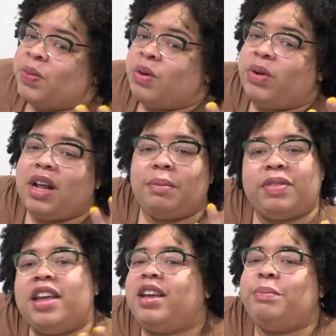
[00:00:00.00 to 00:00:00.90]
when I'm
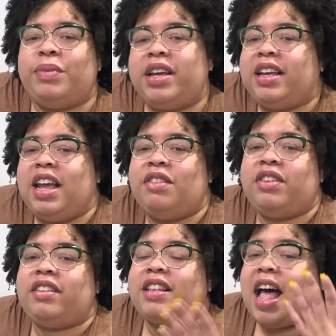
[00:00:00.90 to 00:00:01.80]
thinking big
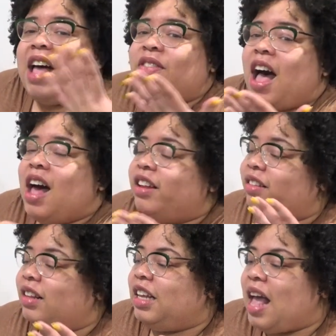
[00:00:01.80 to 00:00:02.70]
canvas, I've
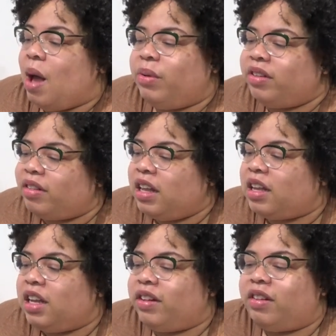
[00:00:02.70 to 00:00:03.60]
honestly I was
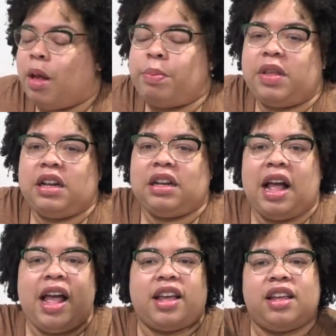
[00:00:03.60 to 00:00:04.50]
thinking something
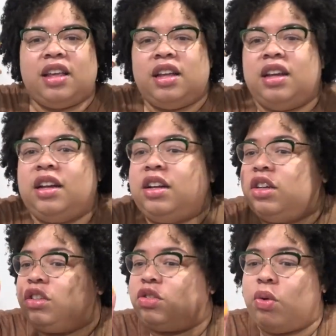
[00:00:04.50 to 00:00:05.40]
like
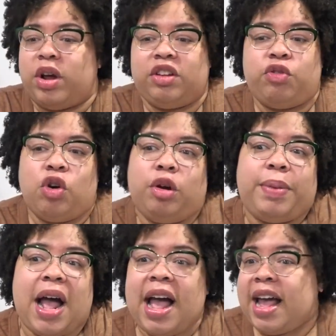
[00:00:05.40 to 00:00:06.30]
twenty-four
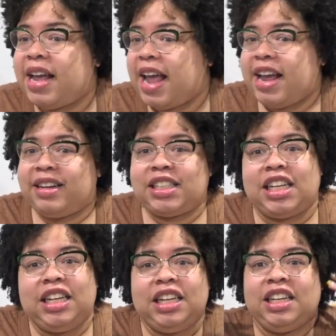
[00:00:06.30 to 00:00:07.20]
by
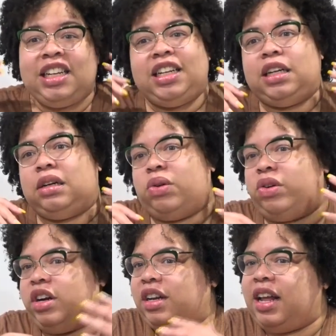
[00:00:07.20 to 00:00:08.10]
eighteen,
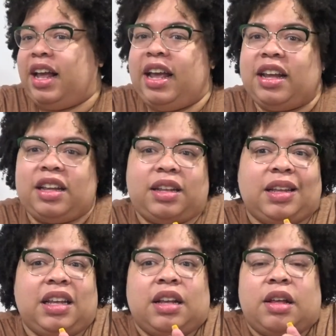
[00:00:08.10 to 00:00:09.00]
or like
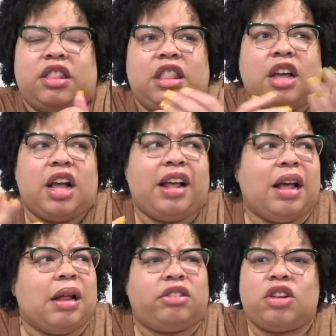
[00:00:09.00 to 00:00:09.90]

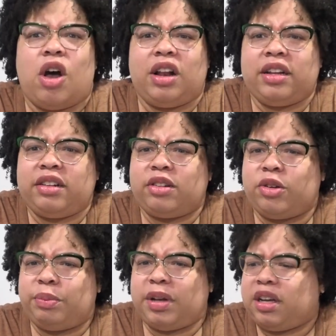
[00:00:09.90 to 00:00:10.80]
the tallest
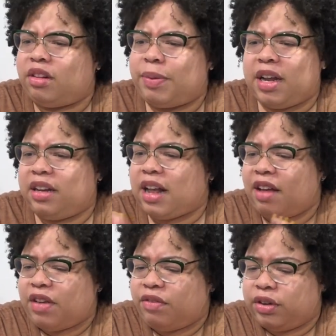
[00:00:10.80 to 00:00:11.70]
or biggest painting
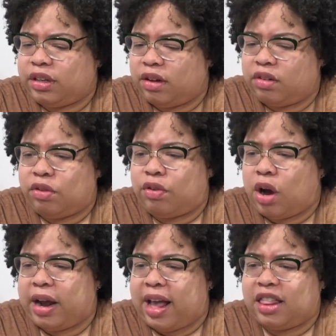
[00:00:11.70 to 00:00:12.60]
I've ever done so
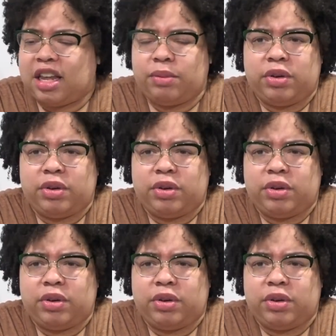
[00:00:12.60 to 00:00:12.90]
far, I think,